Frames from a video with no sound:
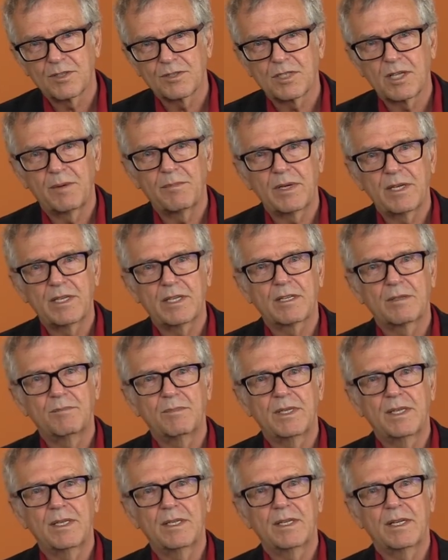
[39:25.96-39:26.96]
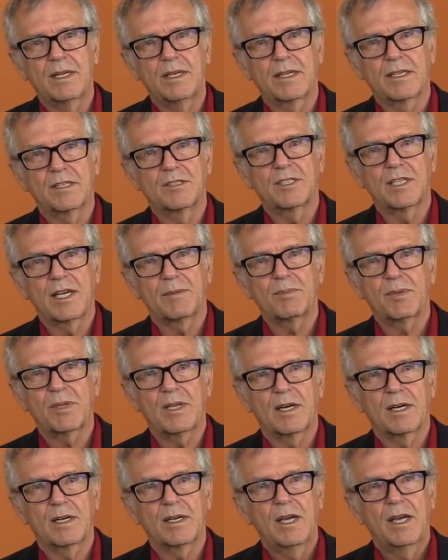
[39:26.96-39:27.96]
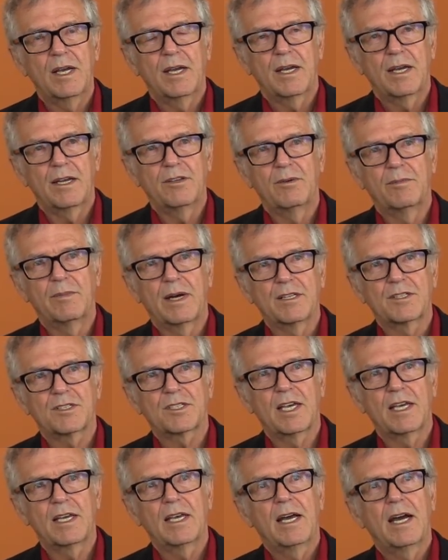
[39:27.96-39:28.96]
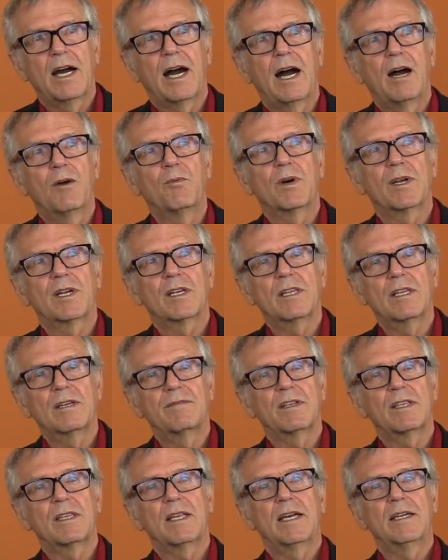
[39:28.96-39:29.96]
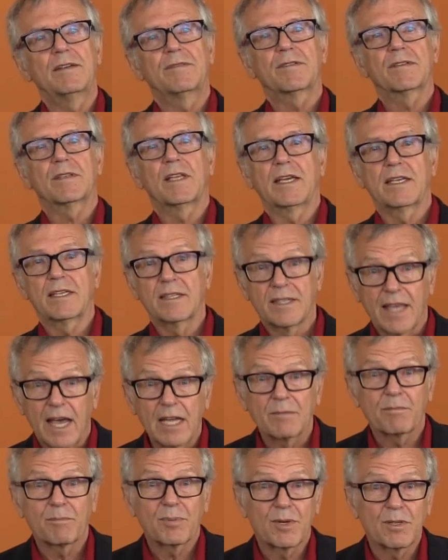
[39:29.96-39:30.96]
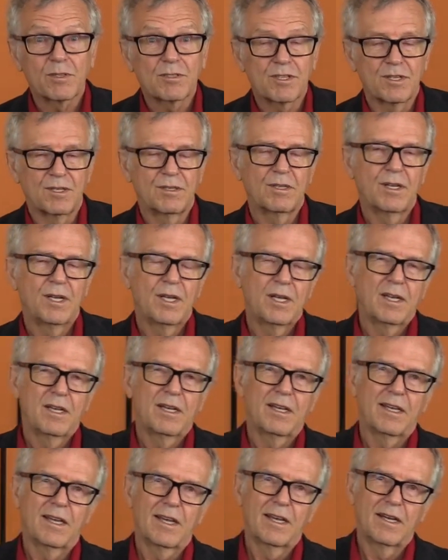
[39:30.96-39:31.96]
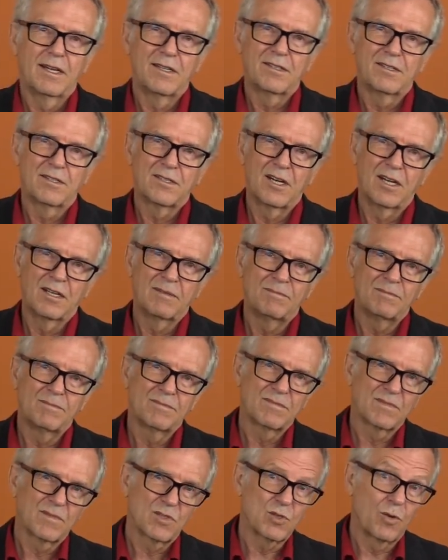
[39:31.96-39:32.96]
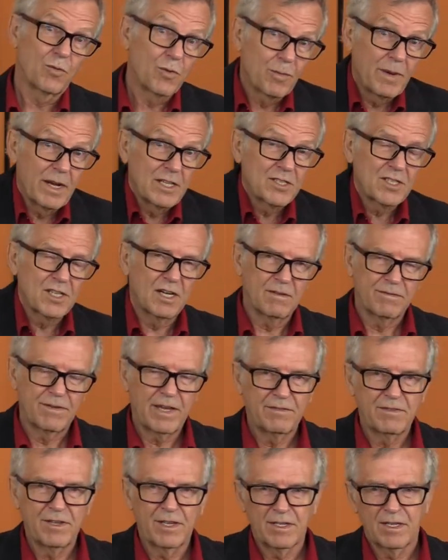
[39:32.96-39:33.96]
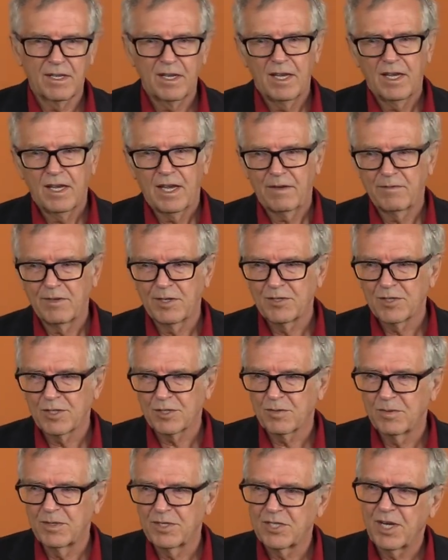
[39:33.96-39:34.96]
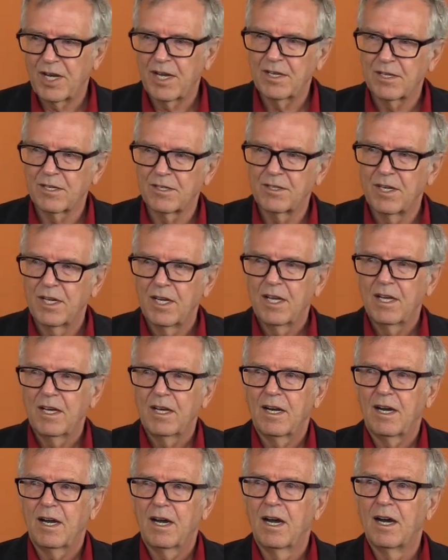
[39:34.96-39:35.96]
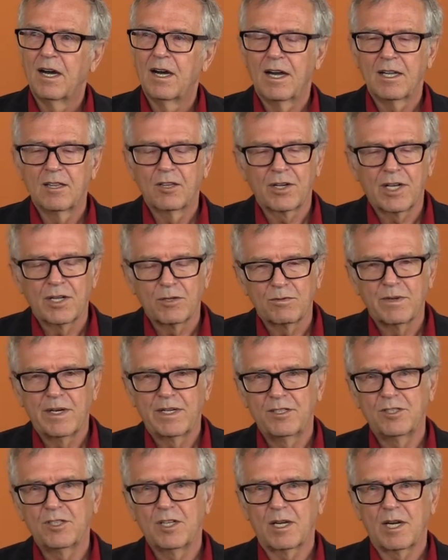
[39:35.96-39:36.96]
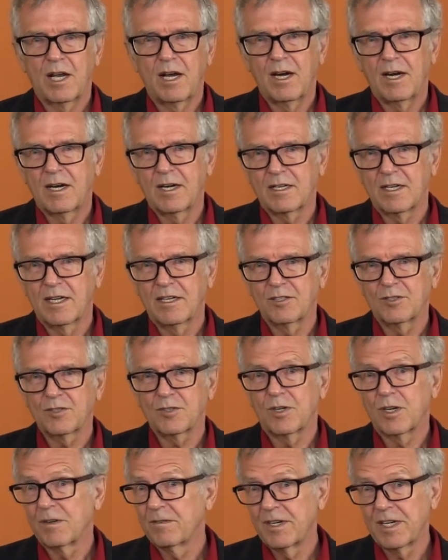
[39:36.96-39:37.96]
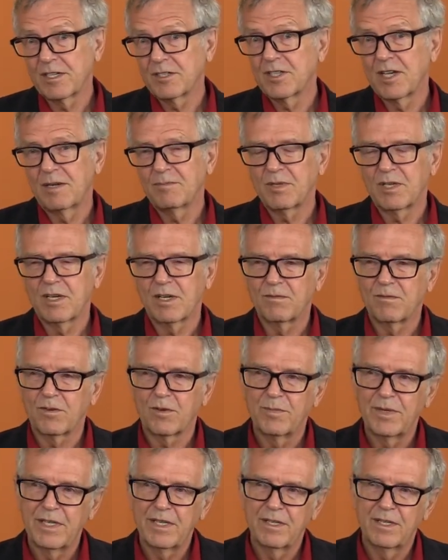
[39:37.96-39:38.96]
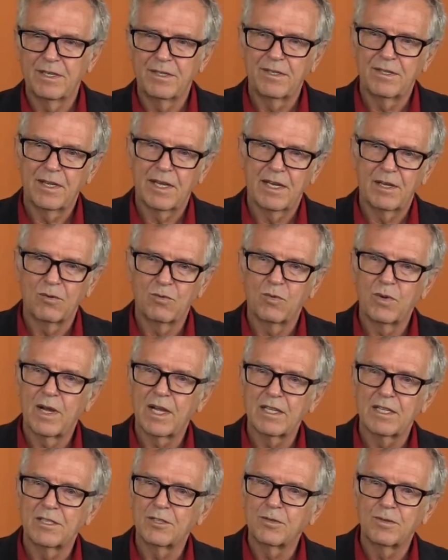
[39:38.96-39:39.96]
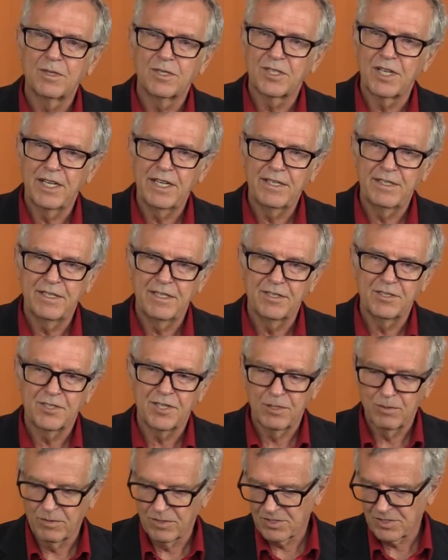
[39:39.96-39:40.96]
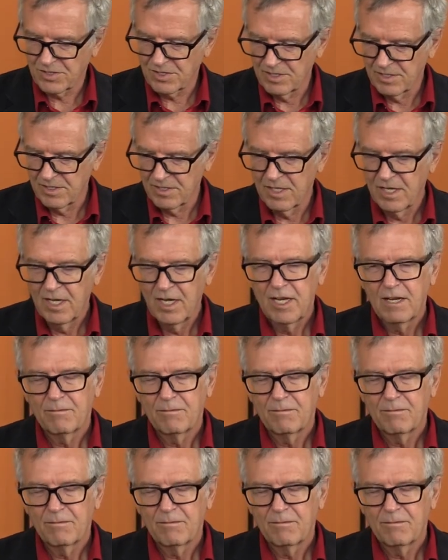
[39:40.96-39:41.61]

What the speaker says: So somebody can be an exemplar, and you might say, I want to live a life like that person. And so for myself, having just retired, I look at René Girard as sort of an exemplar for me, and well into his 80s, he was still